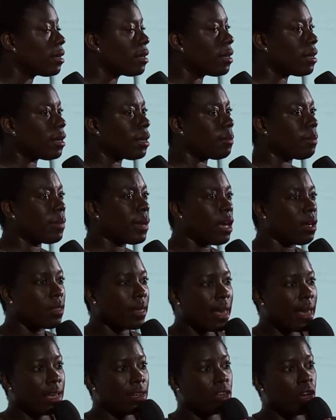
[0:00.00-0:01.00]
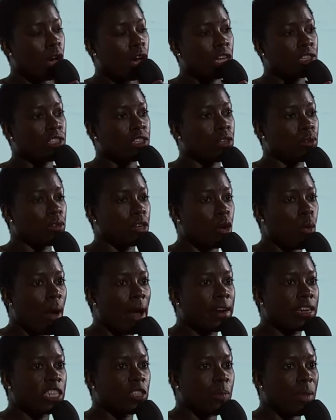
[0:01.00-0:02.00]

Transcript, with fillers: Um, Health Canada also requires